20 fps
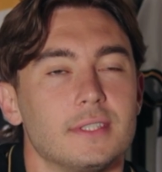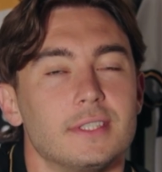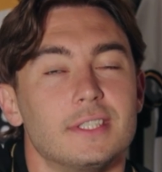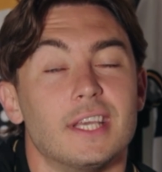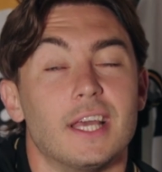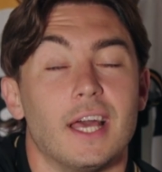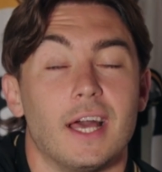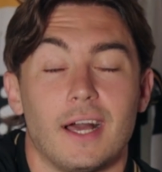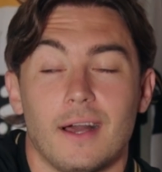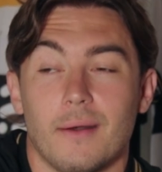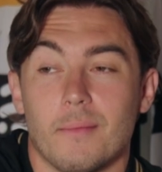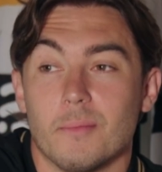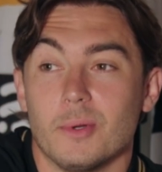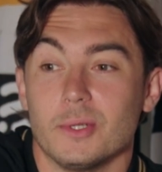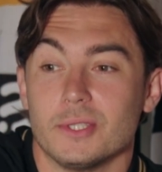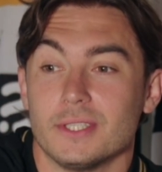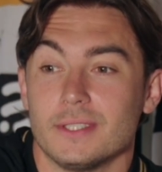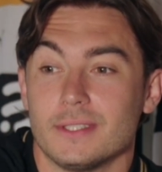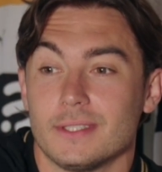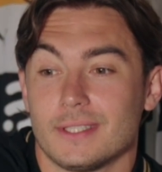Yeah, I'm
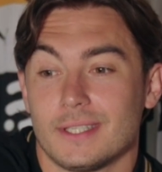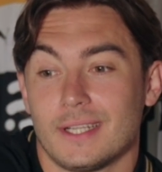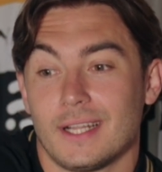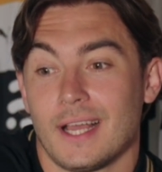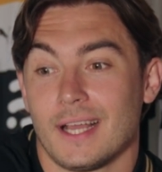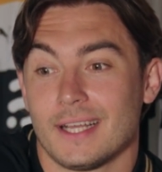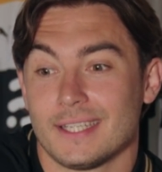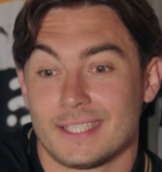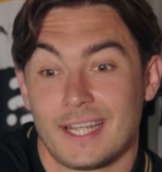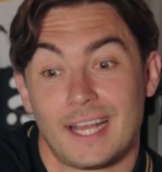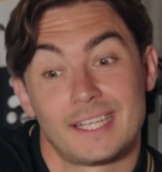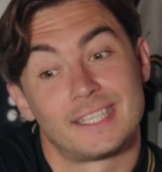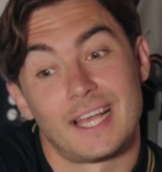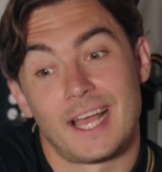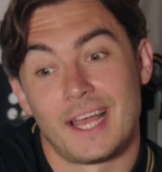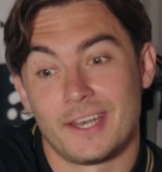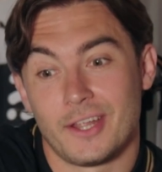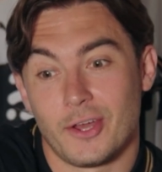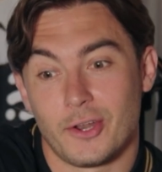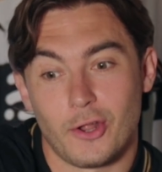buzzing. I, I
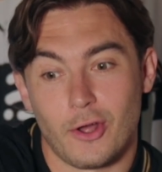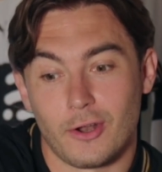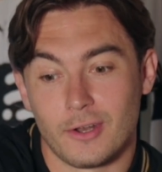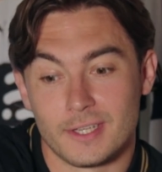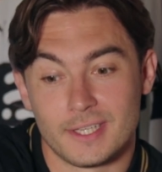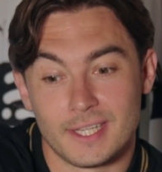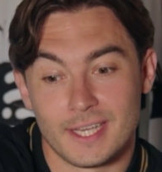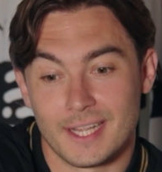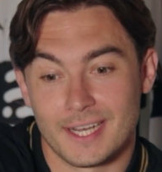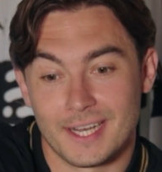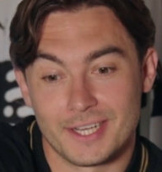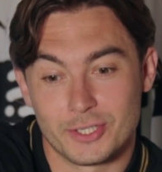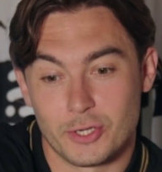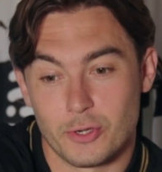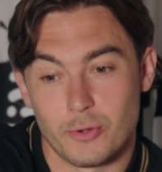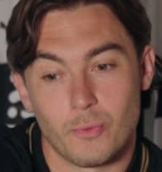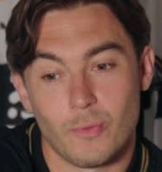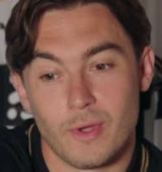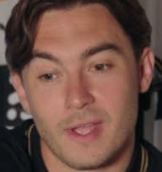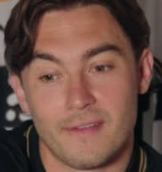signed it on holiday and I just
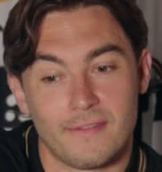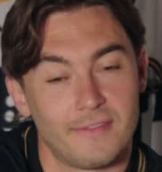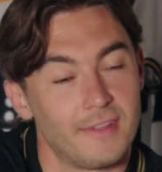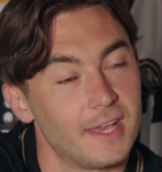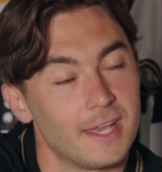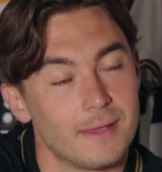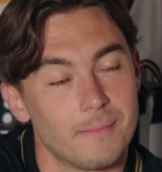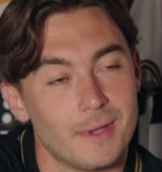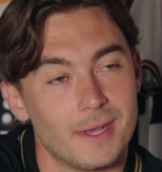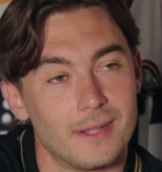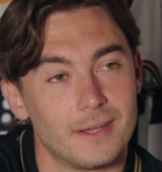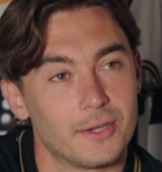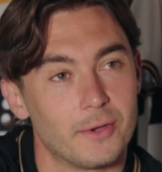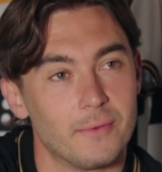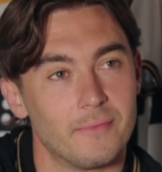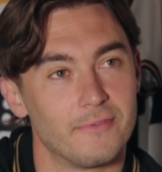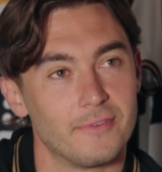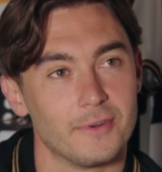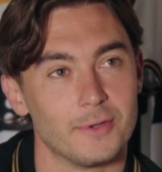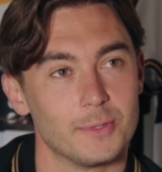couldn't wait for the email to
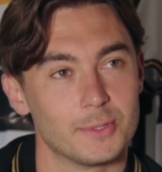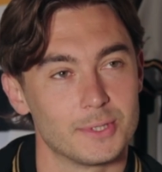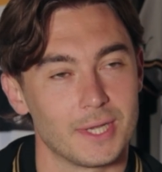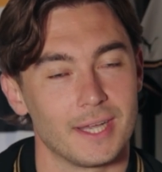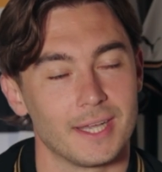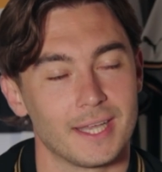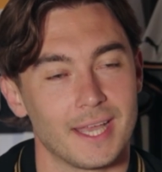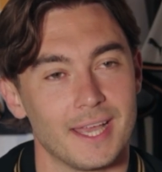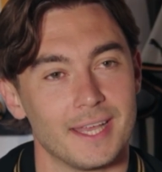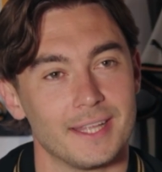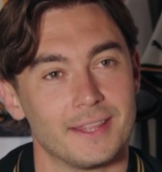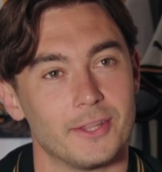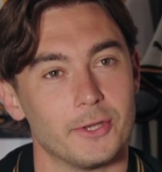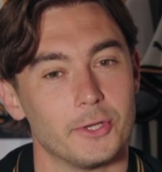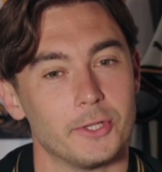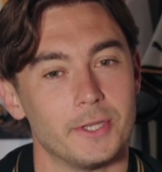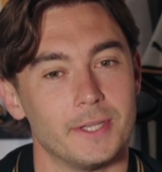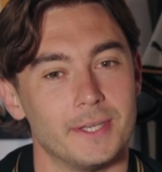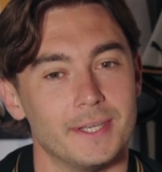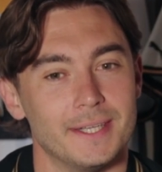come through so I get it
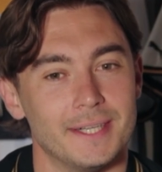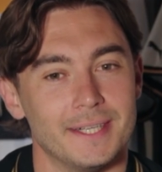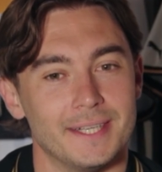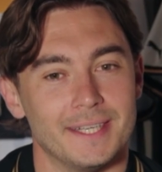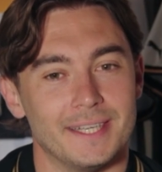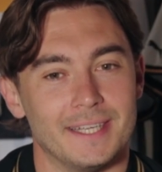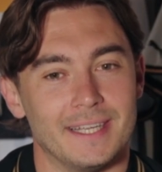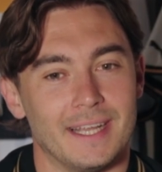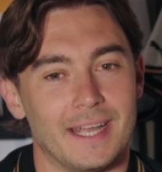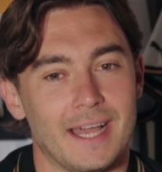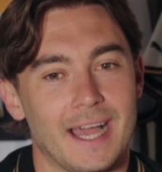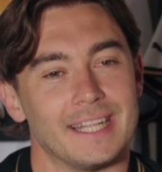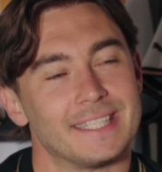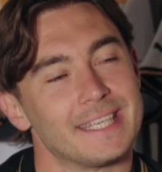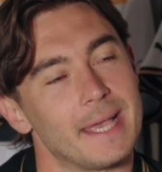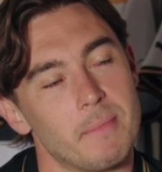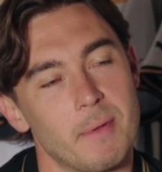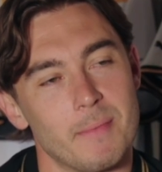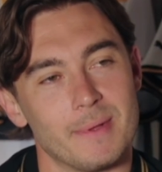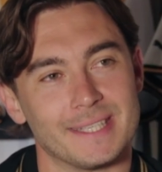done. I had
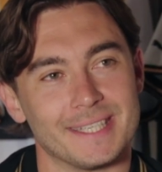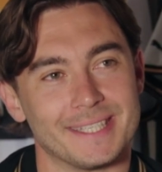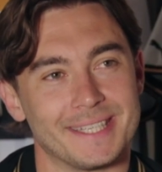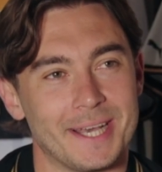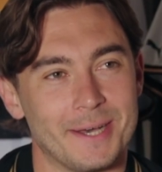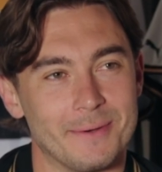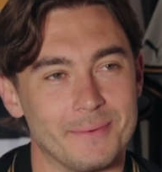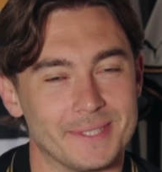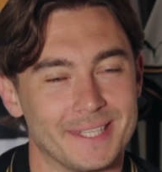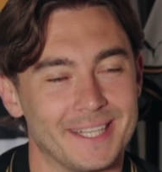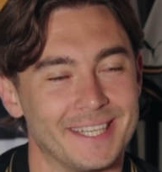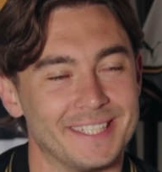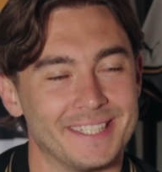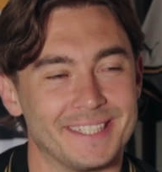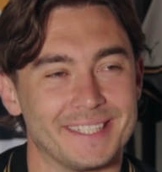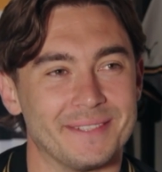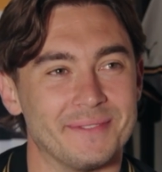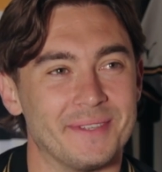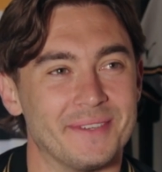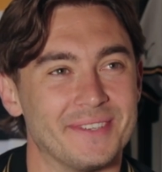to get my missus help was like,
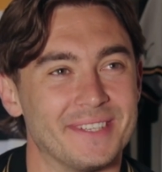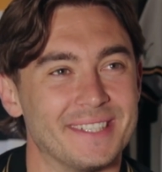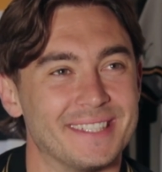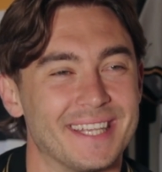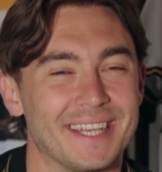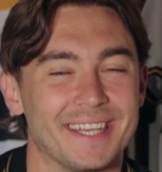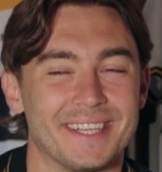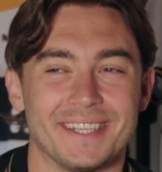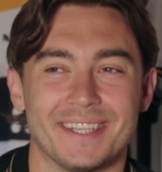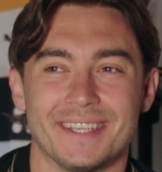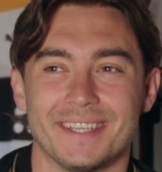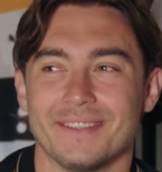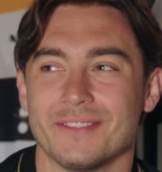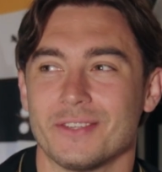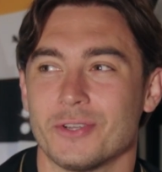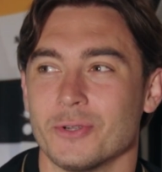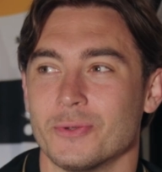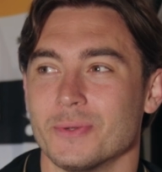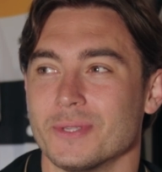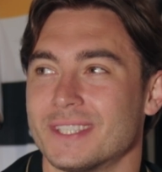because I'm not very
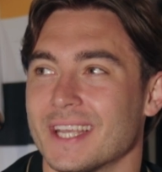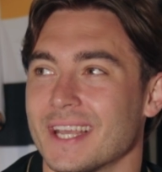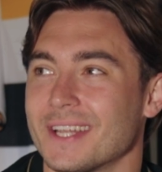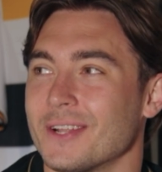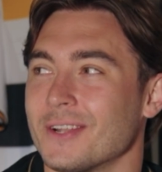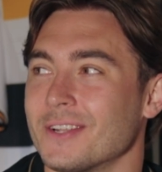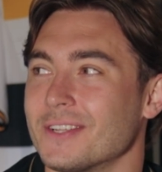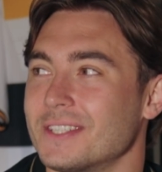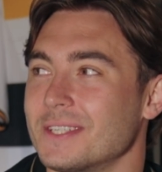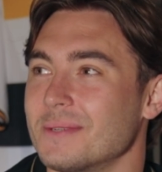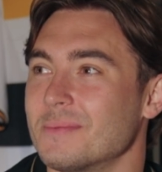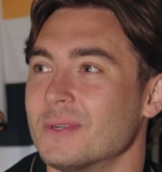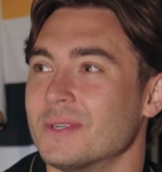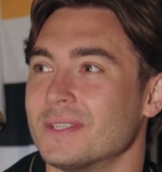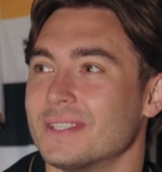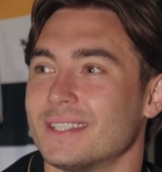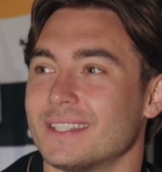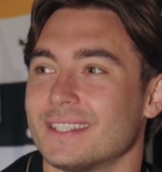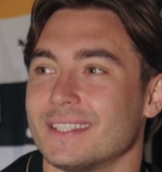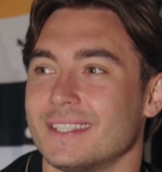good with technology,
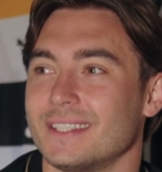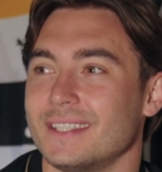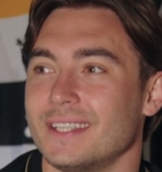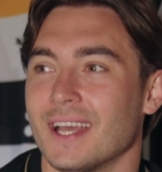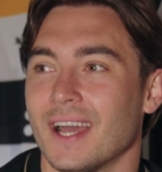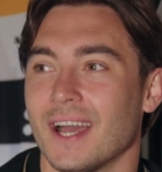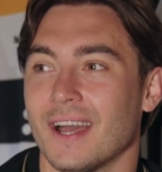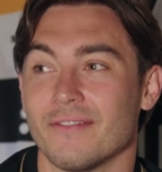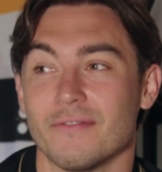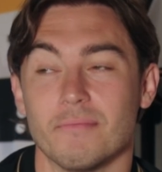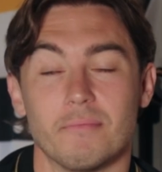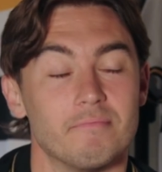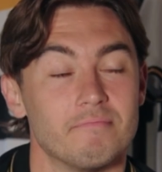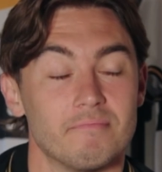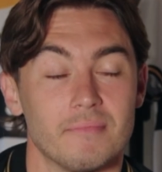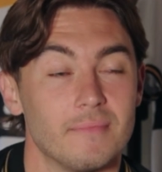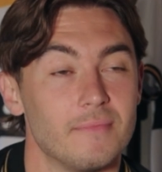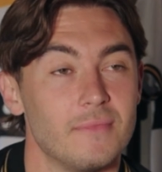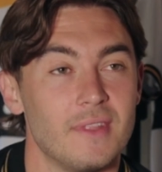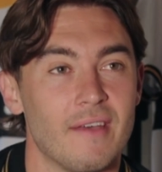but nah,
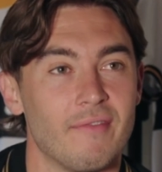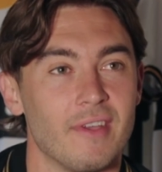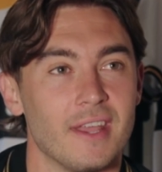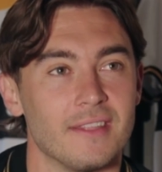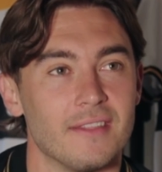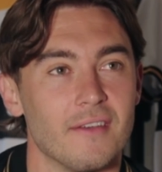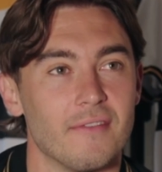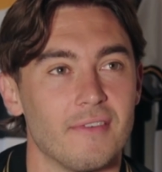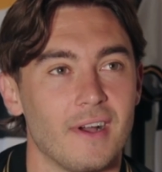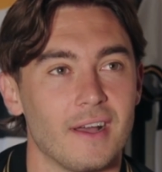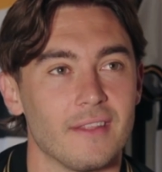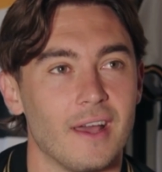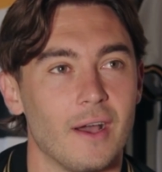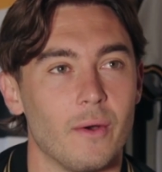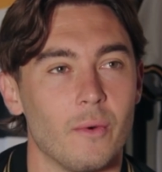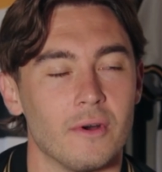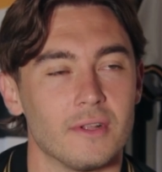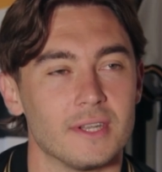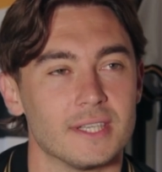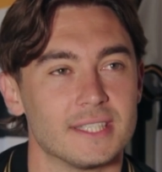never hid the fact that I
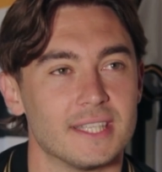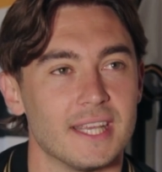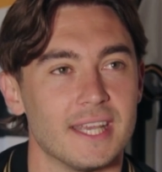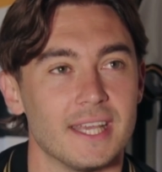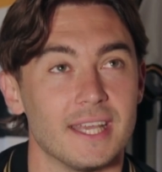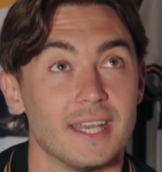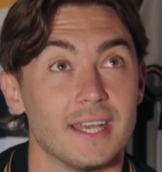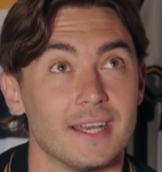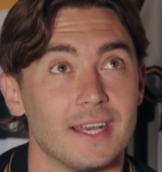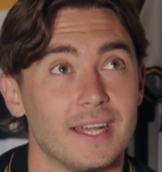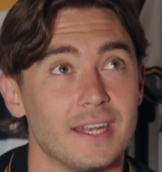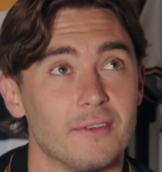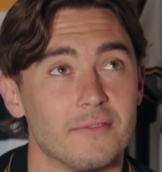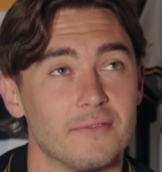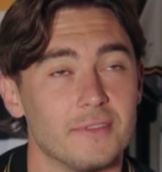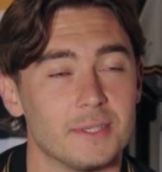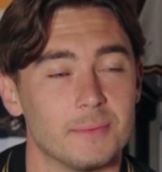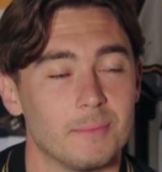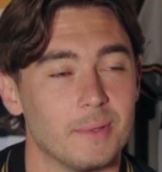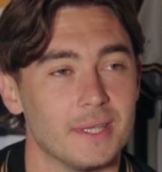wanted to stay. I
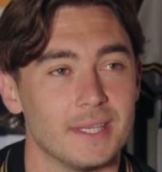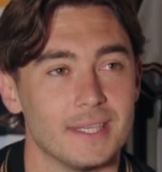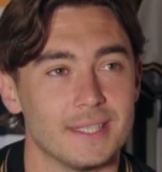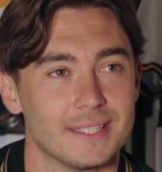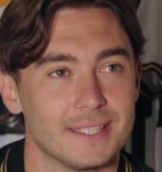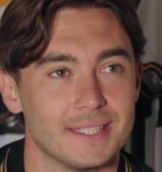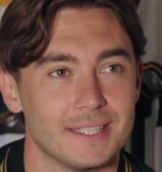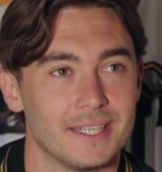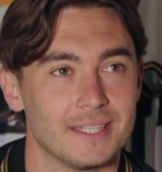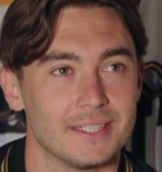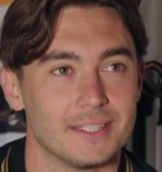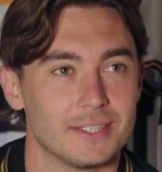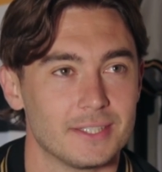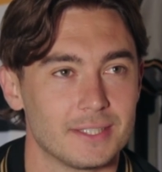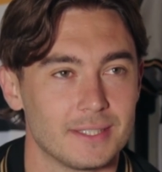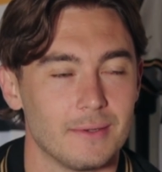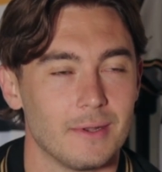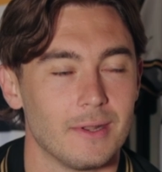love this place and I just